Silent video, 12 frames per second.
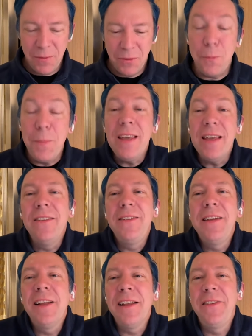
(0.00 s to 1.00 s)
speaking
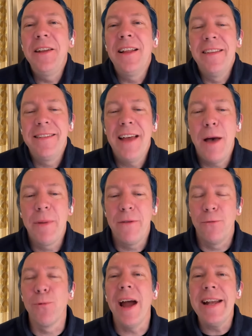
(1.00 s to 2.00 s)
still still on this topic of
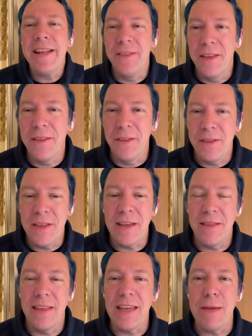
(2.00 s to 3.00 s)
writing the, the,
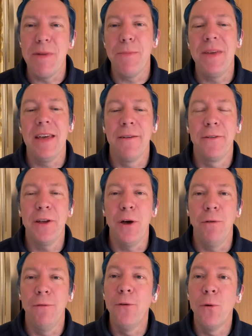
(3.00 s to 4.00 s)
the, eBPF
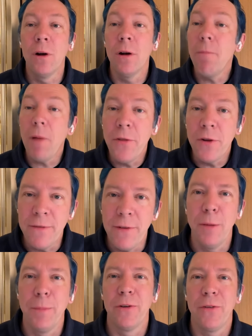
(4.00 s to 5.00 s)
code for other
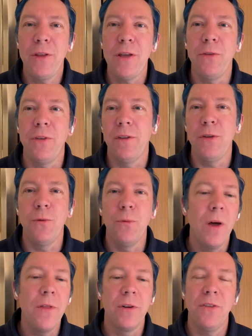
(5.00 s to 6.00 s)
developers to use it to
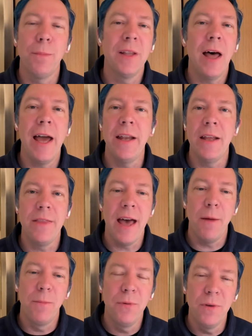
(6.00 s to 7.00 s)
whether it's applied in
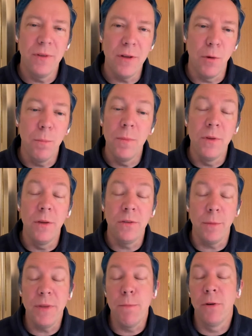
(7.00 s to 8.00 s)
that you know
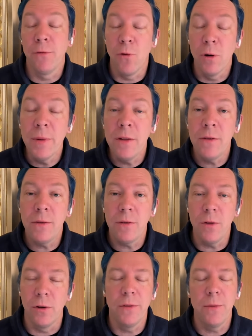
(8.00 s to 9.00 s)
something performance
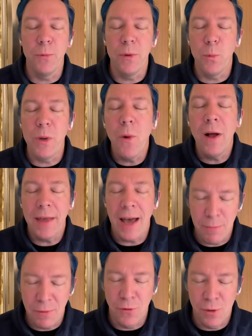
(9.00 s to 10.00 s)
or we, we want the high
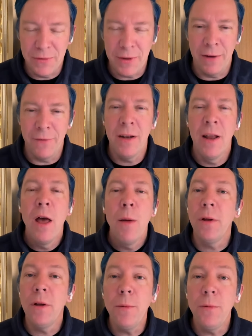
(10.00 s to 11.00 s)
performance out of it,
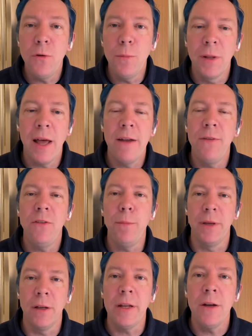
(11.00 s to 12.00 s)
but uh, to apply in mm-hmm.
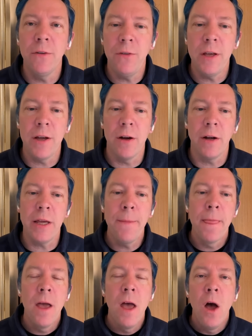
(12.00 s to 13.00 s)
visibility mm-hmm. or security.
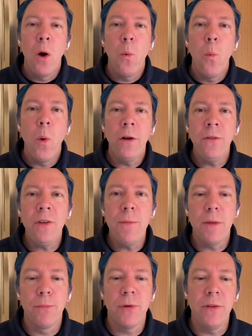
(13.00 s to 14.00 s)
What are some of
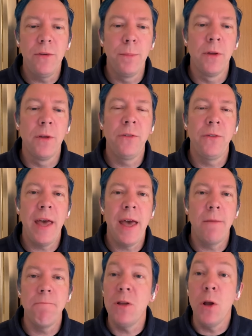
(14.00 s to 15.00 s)
the mm-hmm. principles mm-hmm.
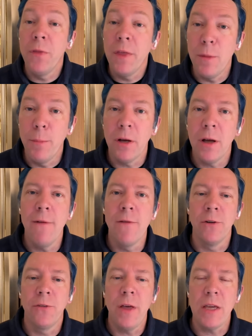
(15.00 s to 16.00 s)
then you know that the book
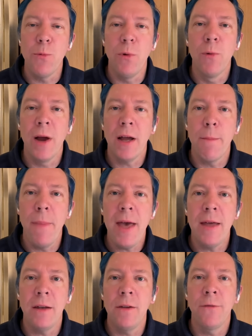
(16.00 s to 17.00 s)
covers that you would
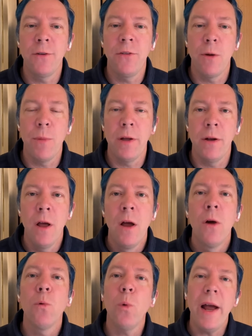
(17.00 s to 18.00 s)
recommend for someone
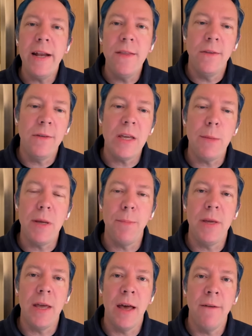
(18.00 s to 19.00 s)
writing this
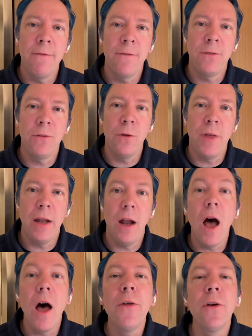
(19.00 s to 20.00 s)
eBPF so that
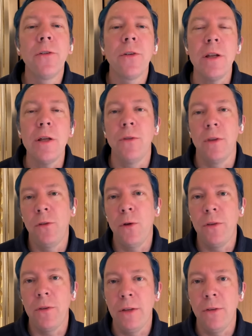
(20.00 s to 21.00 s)
others can use it? So
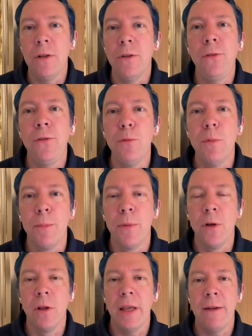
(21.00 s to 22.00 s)
it's it's
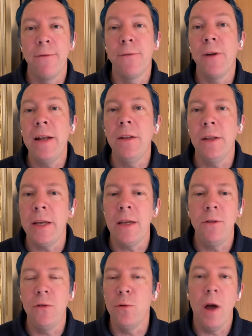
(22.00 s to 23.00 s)
consumable and friendly
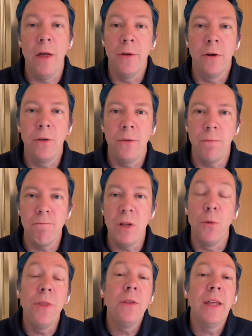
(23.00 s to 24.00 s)
to others you
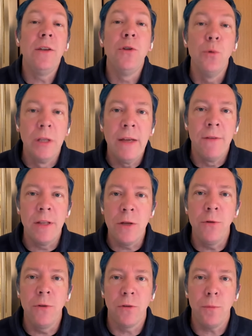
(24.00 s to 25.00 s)
know that do live in
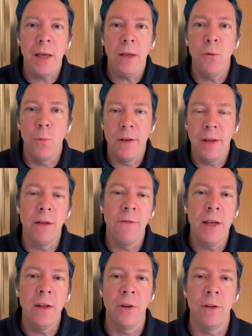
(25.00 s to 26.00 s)
user space and want to take
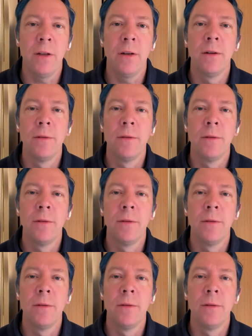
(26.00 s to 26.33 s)
advantage of it.